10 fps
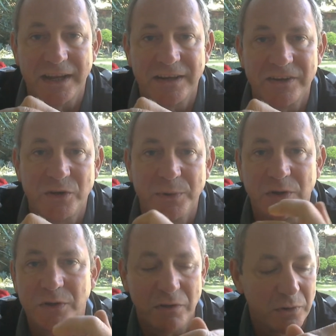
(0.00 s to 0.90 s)

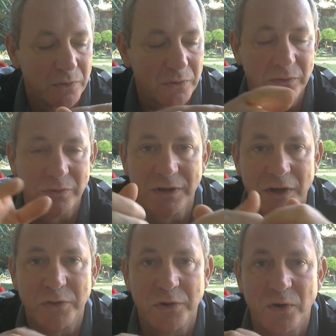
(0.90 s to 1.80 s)
distributed through
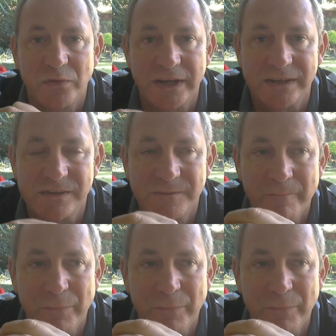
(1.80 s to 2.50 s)
through your veins.